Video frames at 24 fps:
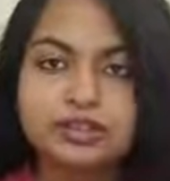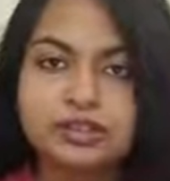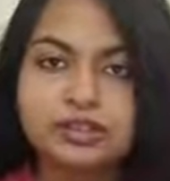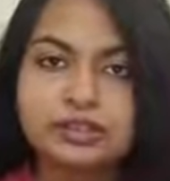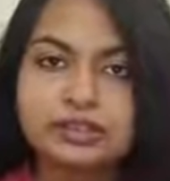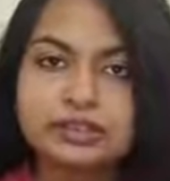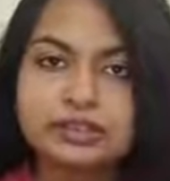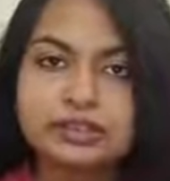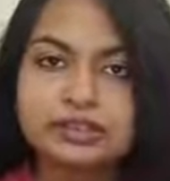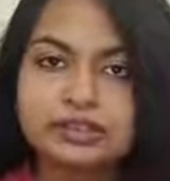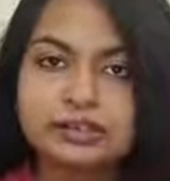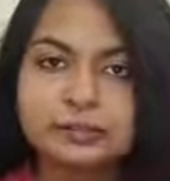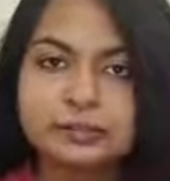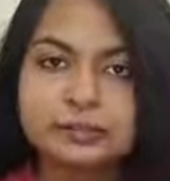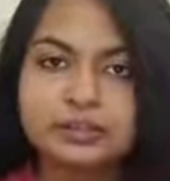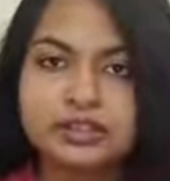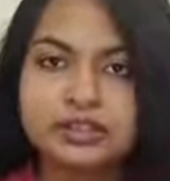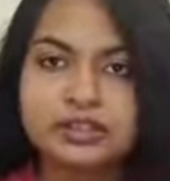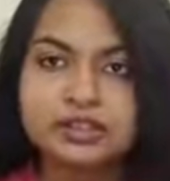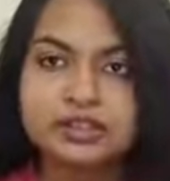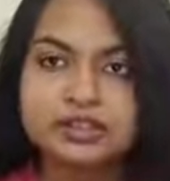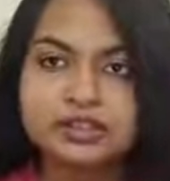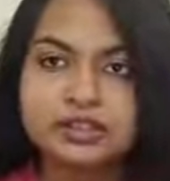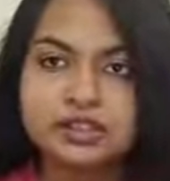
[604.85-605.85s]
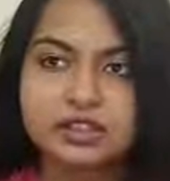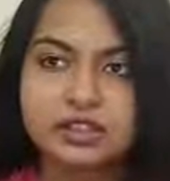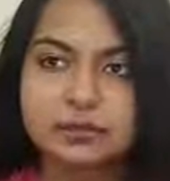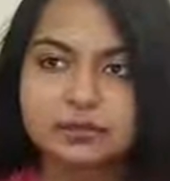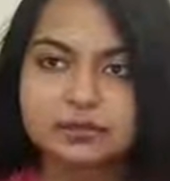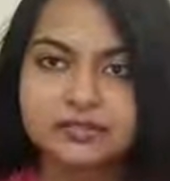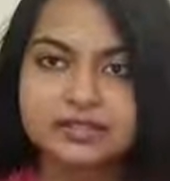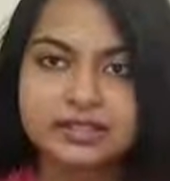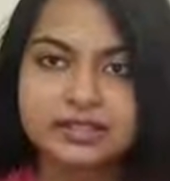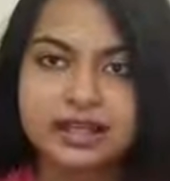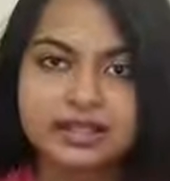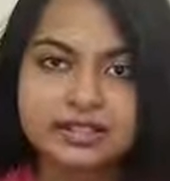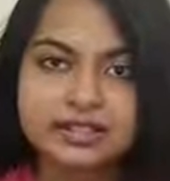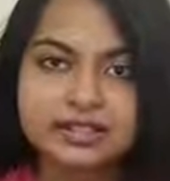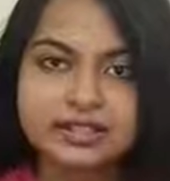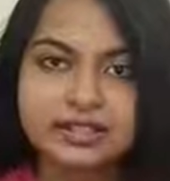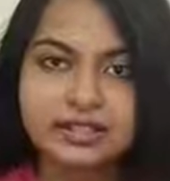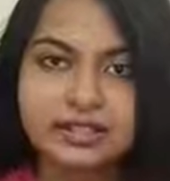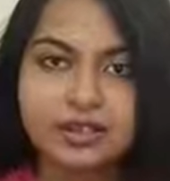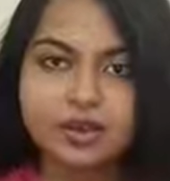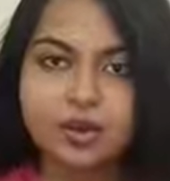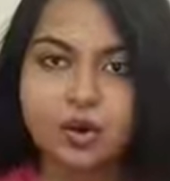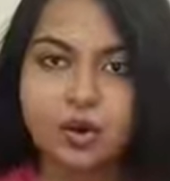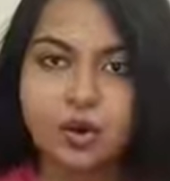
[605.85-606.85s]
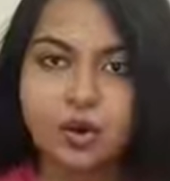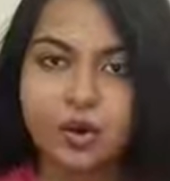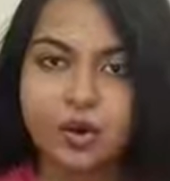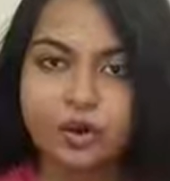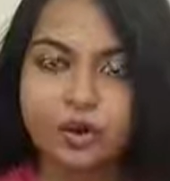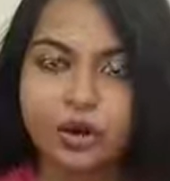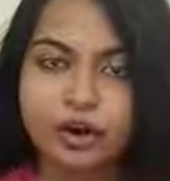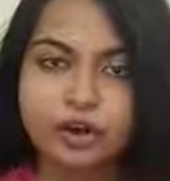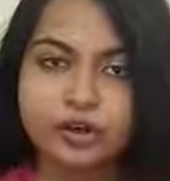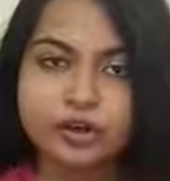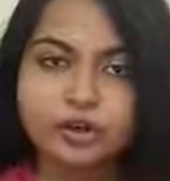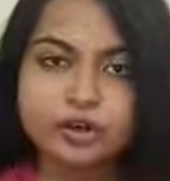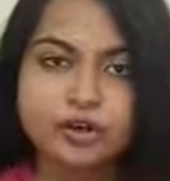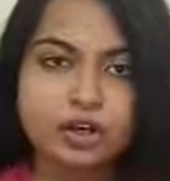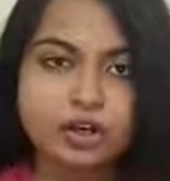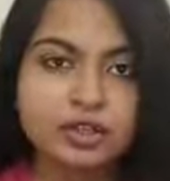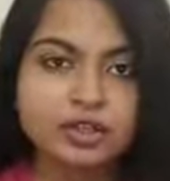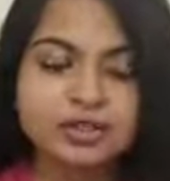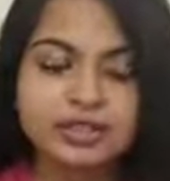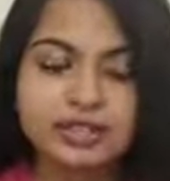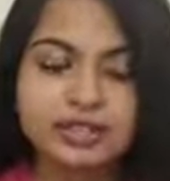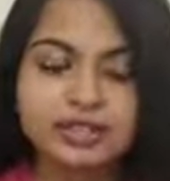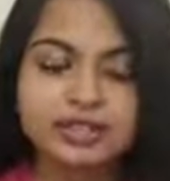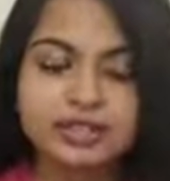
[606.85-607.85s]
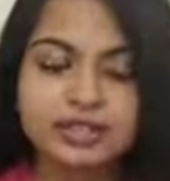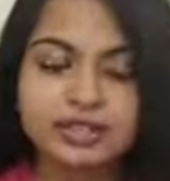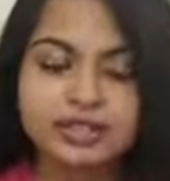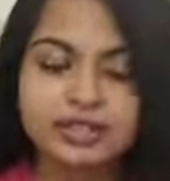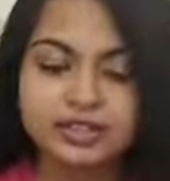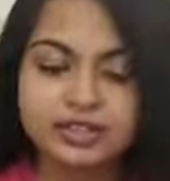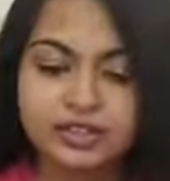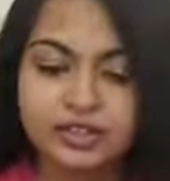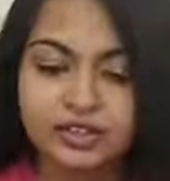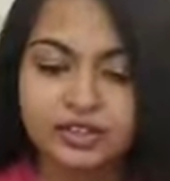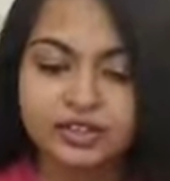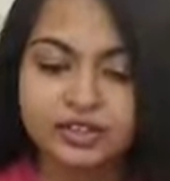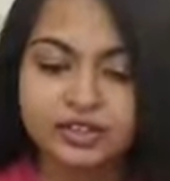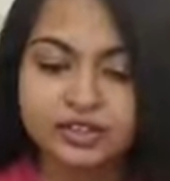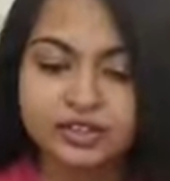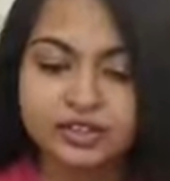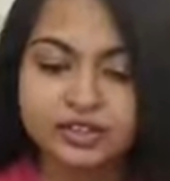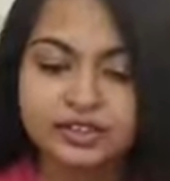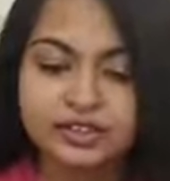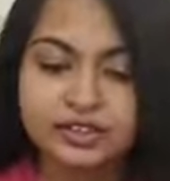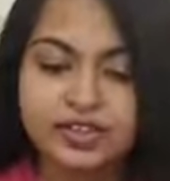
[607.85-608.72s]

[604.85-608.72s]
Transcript: a little bit taxing or are not that tech savvy,